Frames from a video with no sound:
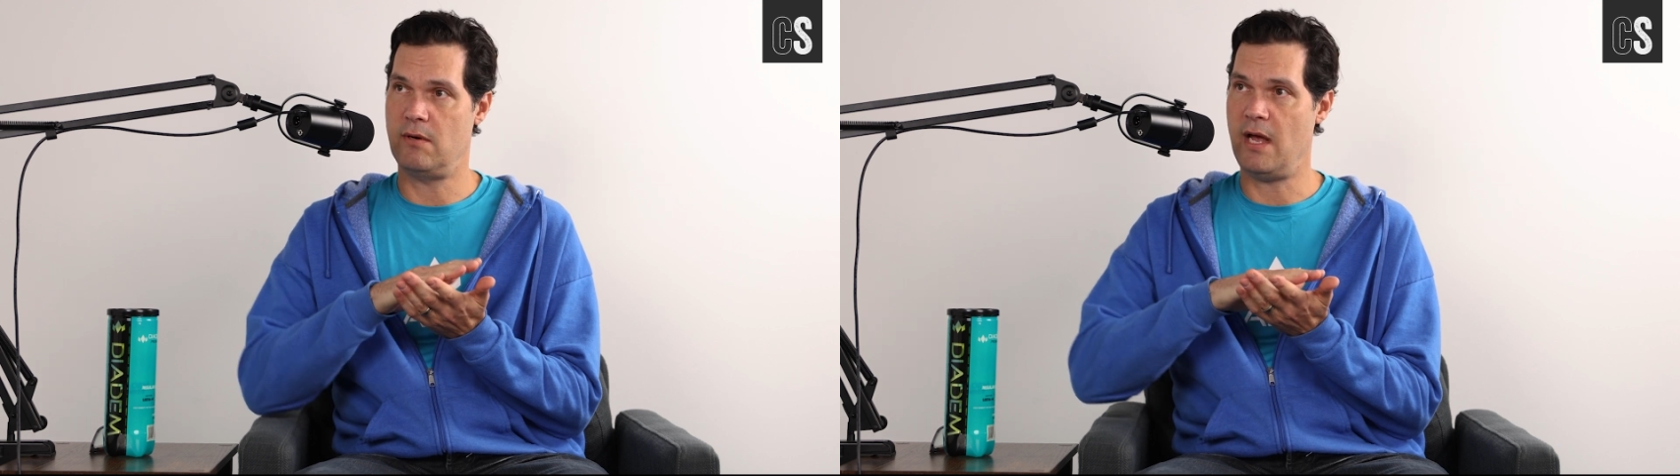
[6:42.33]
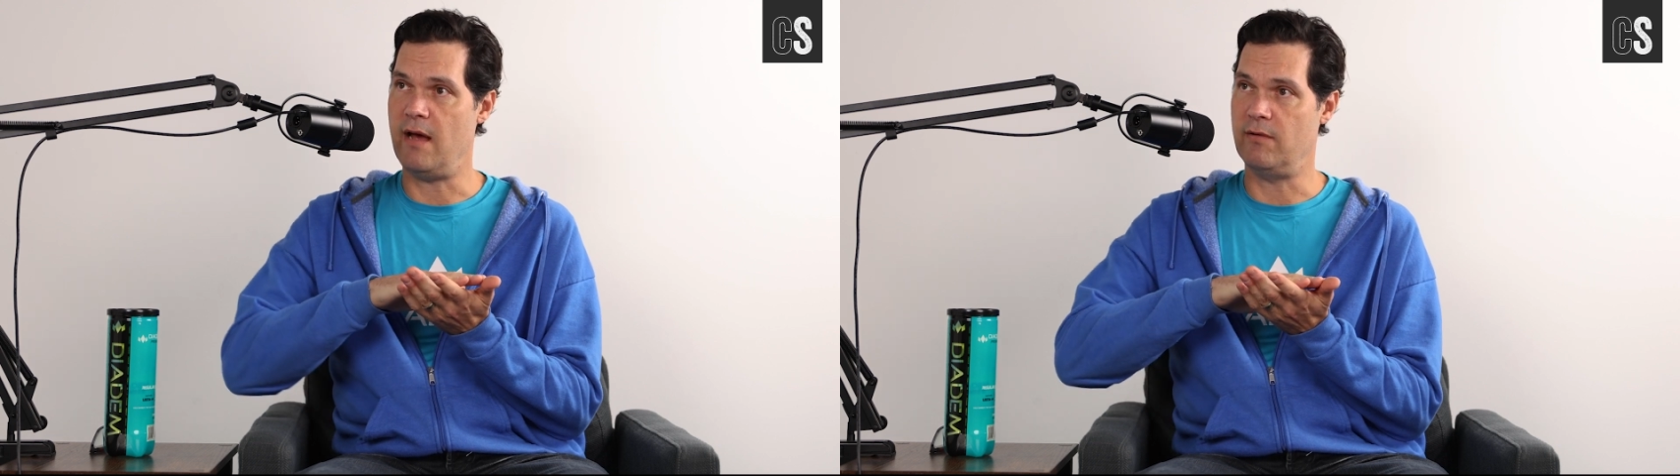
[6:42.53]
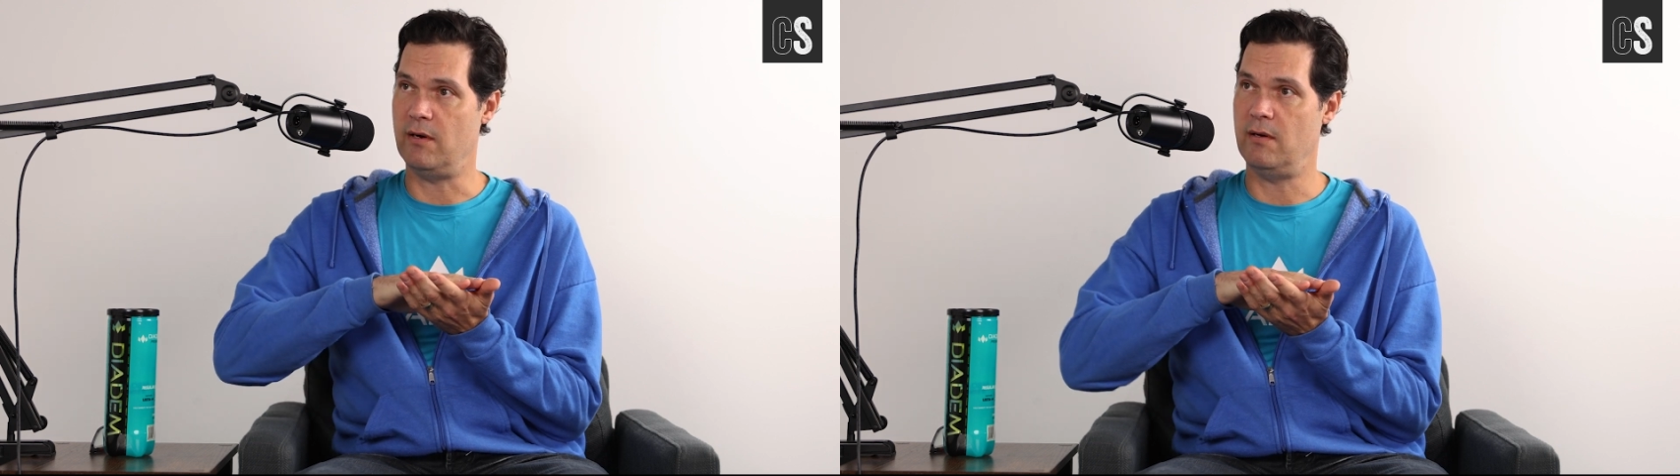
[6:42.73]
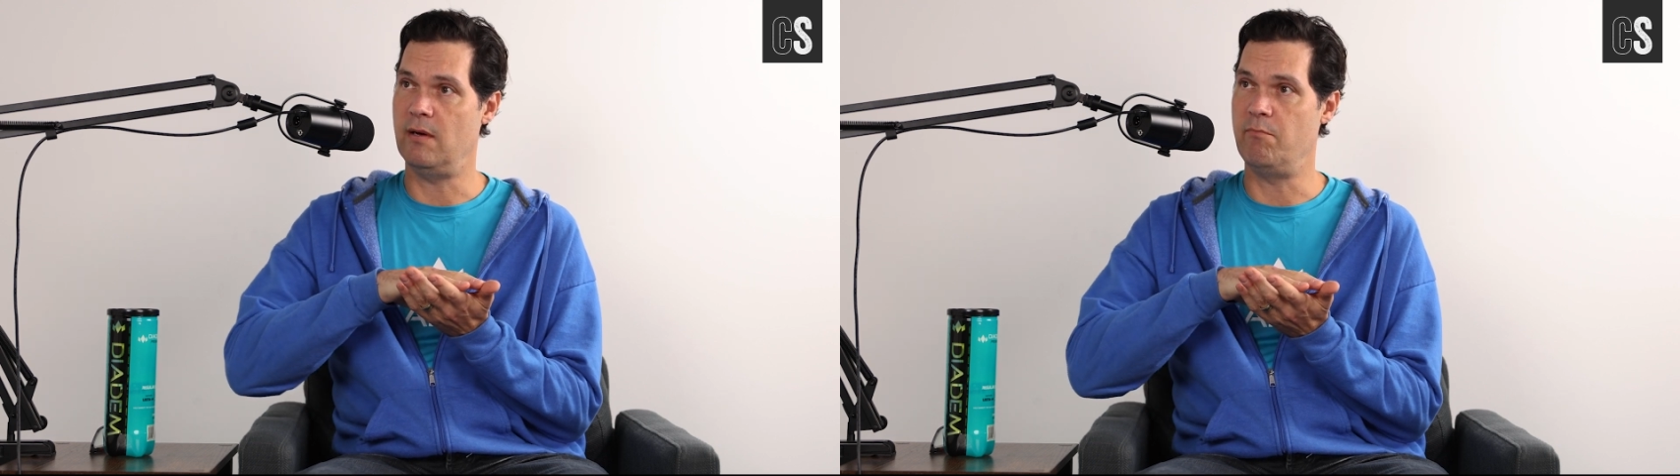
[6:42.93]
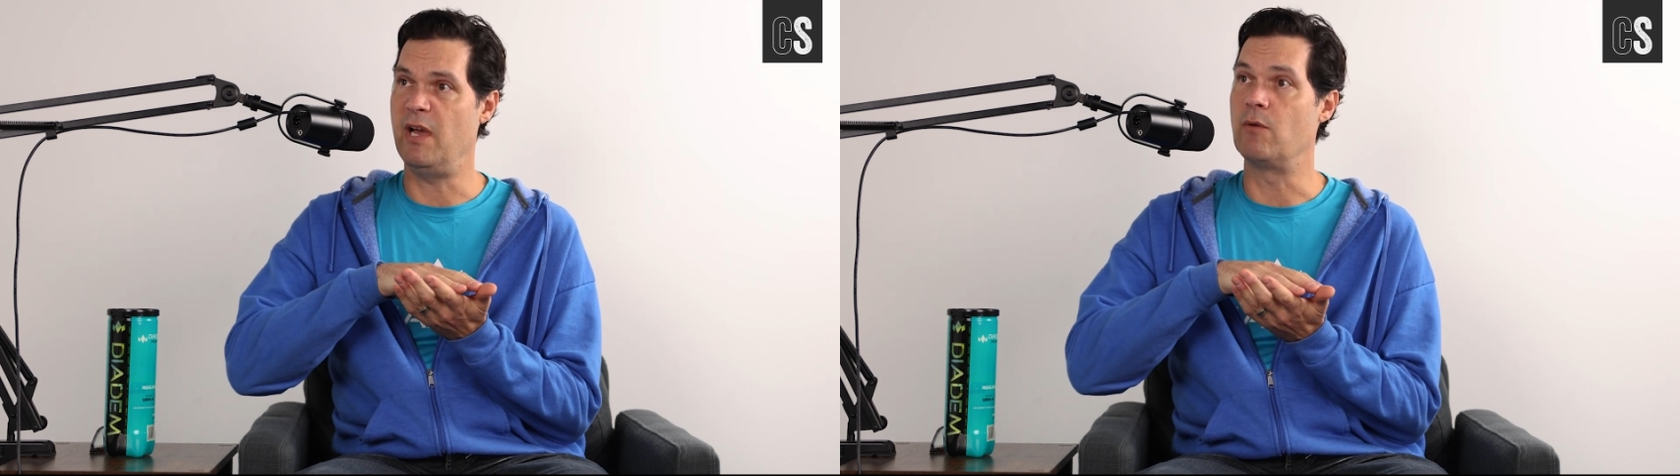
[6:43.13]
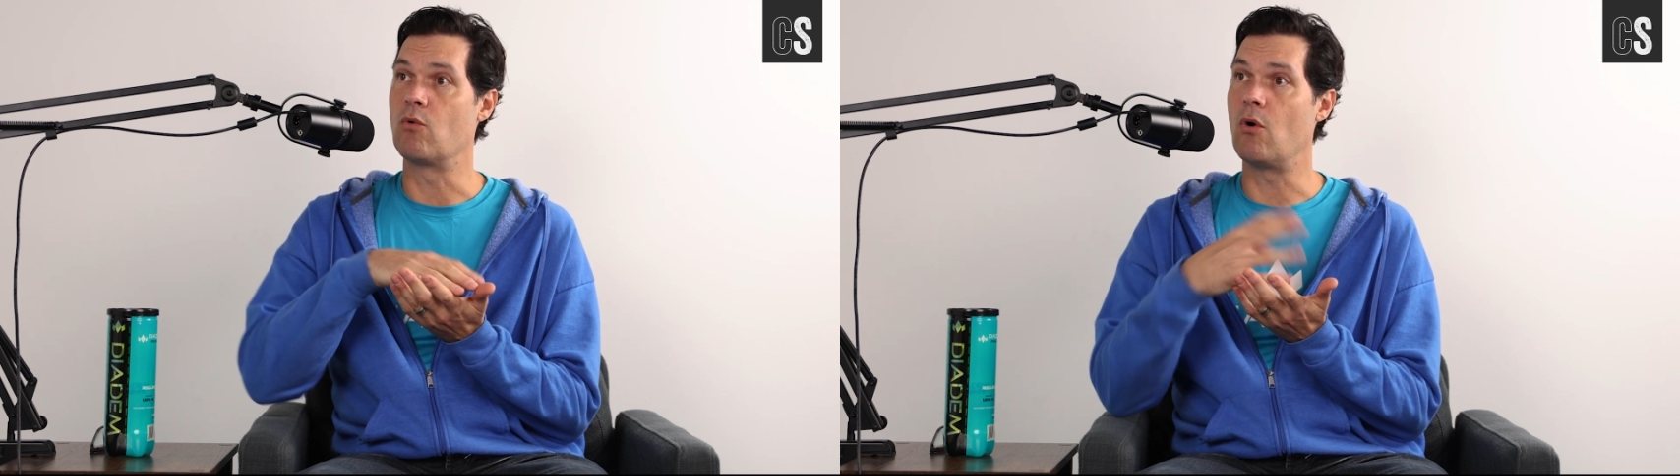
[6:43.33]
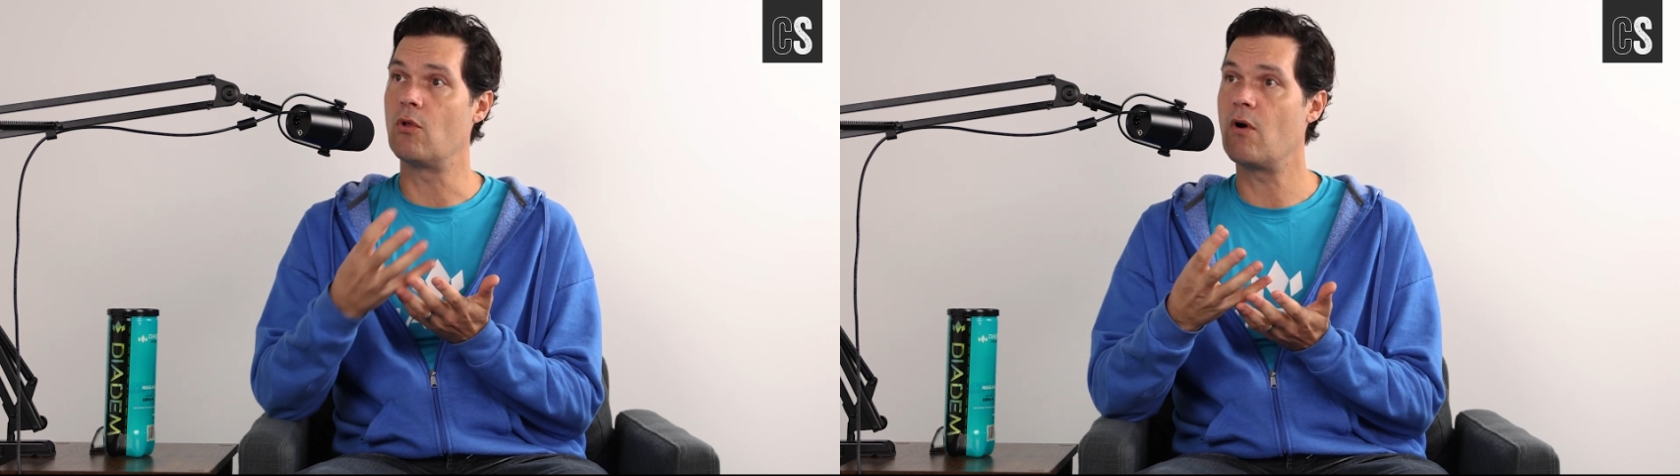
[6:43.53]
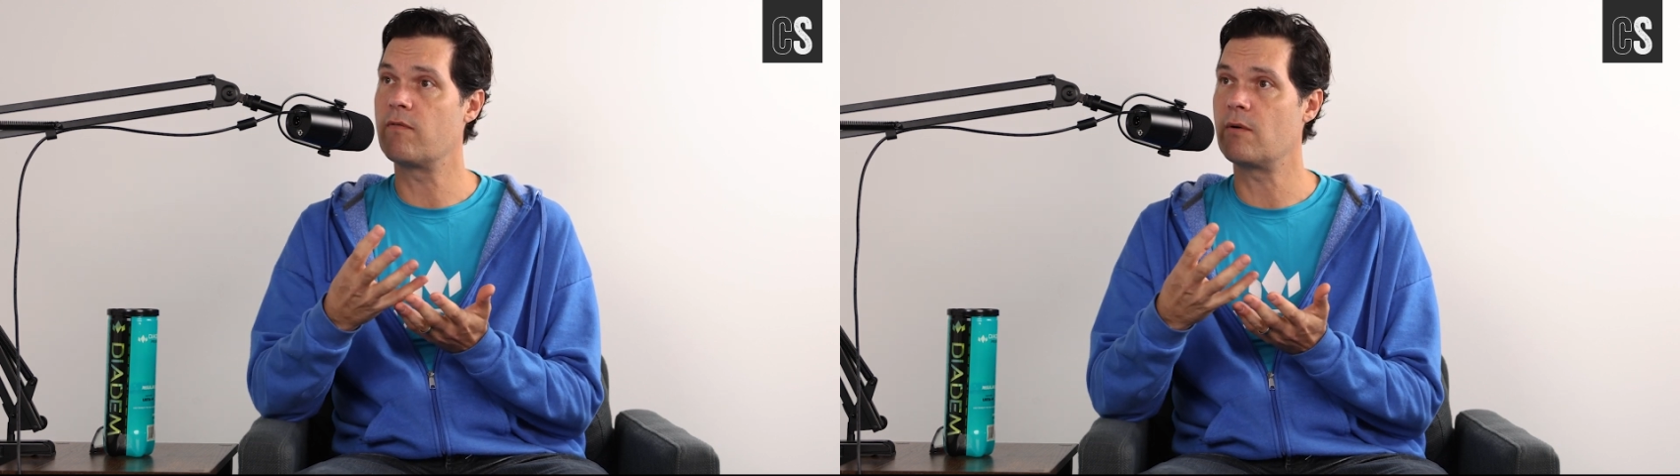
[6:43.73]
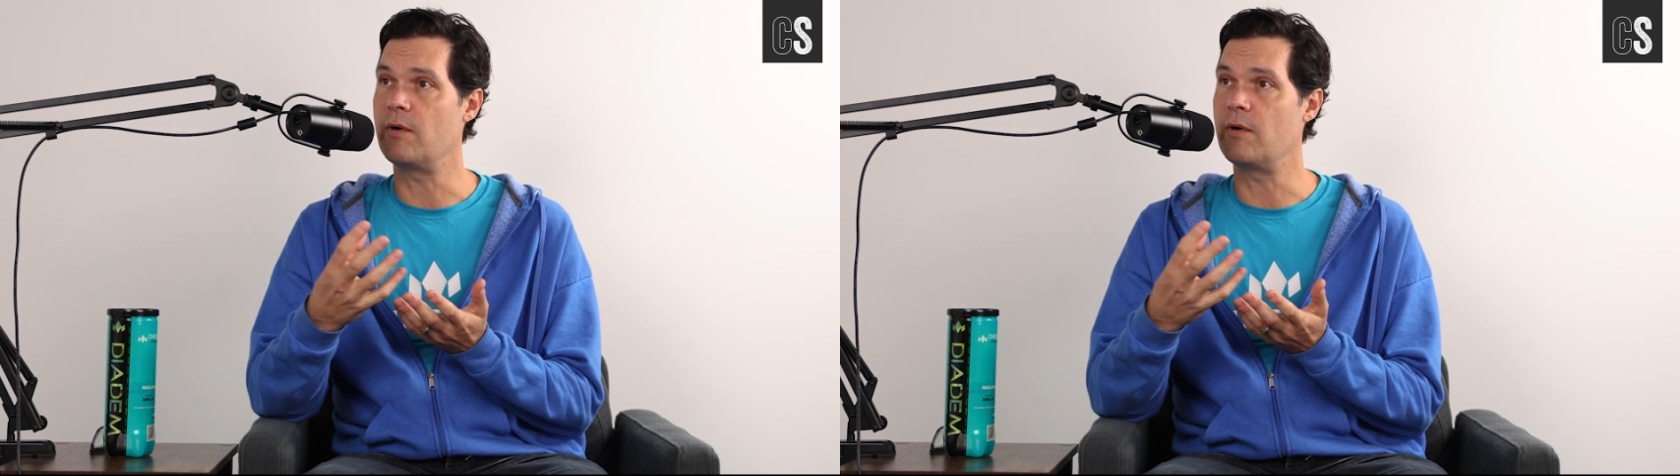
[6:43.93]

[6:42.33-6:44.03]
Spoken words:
have a big rollover